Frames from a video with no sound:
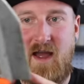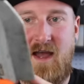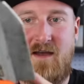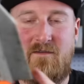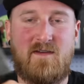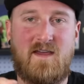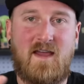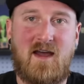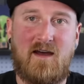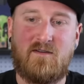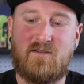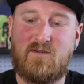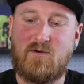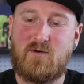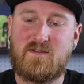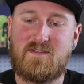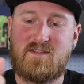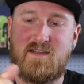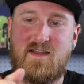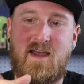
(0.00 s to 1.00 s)
heavy out
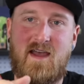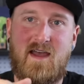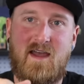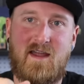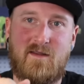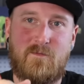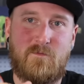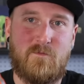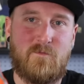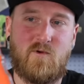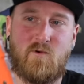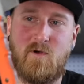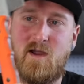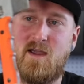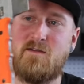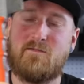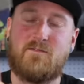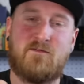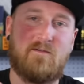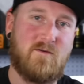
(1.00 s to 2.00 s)
towards the end,
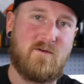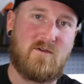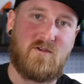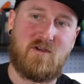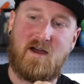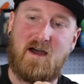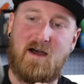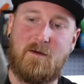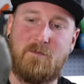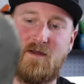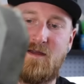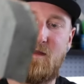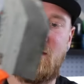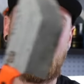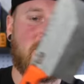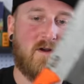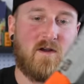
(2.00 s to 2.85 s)
great for chopping.